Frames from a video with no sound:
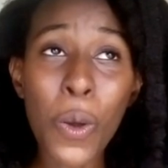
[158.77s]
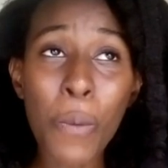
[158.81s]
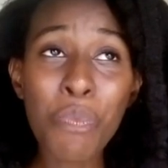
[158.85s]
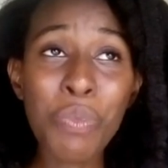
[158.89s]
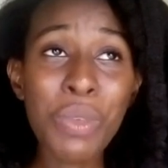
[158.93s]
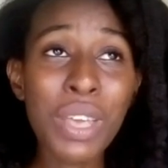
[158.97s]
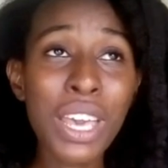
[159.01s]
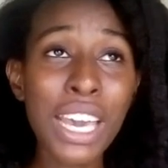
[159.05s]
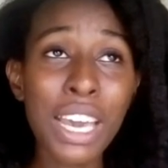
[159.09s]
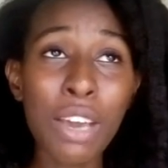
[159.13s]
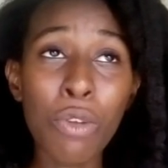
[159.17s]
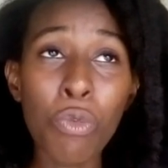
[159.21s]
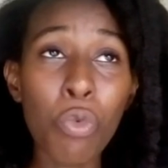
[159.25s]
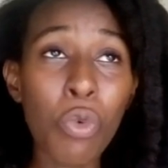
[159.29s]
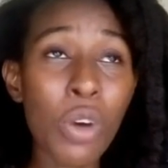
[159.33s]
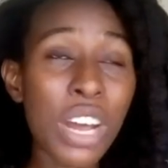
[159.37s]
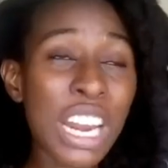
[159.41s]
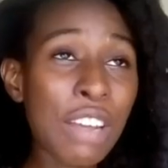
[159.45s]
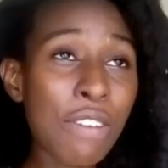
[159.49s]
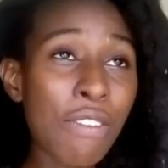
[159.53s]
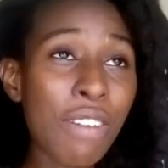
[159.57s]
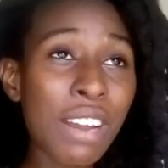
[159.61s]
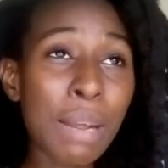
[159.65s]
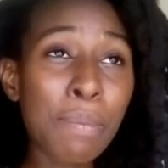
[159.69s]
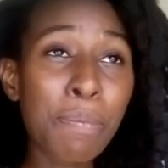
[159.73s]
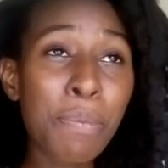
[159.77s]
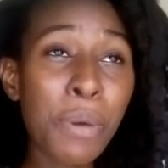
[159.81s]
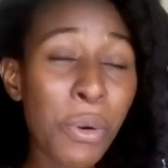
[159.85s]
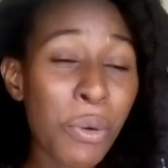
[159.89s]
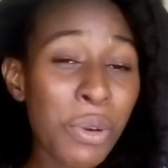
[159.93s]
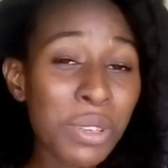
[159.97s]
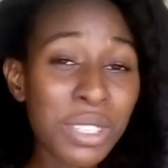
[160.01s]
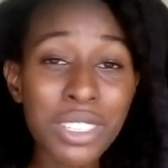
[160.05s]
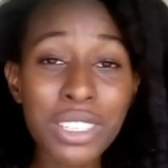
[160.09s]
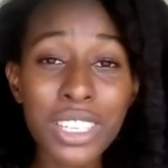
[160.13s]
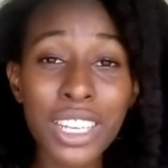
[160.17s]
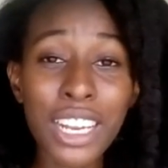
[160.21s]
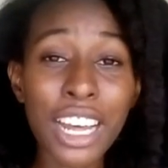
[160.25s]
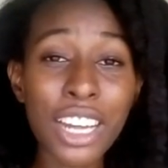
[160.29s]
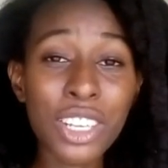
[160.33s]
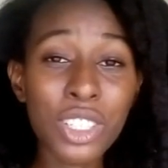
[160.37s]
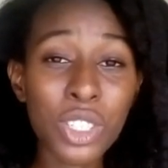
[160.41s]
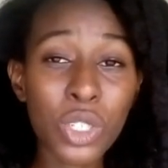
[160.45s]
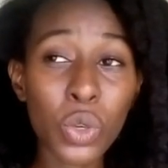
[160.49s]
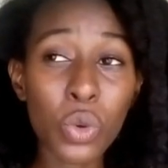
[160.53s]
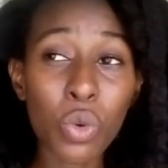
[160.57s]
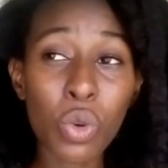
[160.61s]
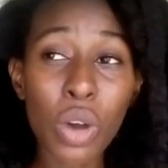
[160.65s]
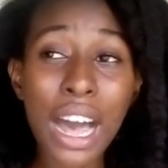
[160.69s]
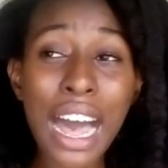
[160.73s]
So whatever the porosity
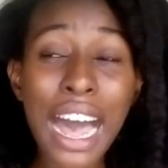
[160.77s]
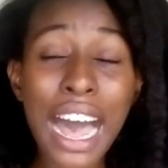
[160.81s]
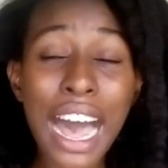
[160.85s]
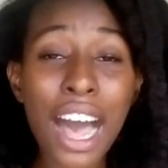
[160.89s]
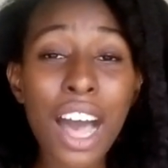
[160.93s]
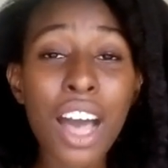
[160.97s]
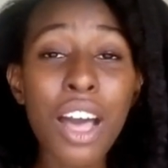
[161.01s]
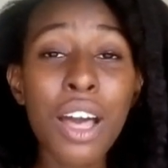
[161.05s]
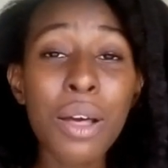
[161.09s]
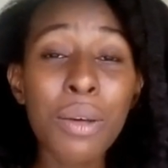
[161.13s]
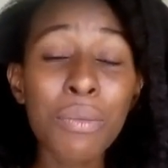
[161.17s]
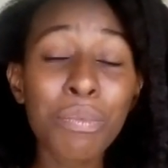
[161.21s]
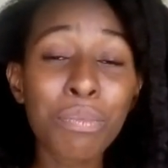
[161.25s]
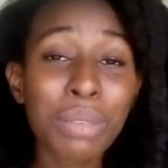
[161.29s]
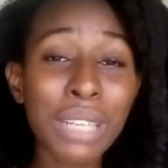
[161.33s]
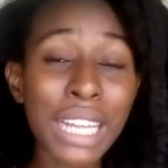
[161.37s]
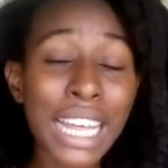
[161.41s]
that you have,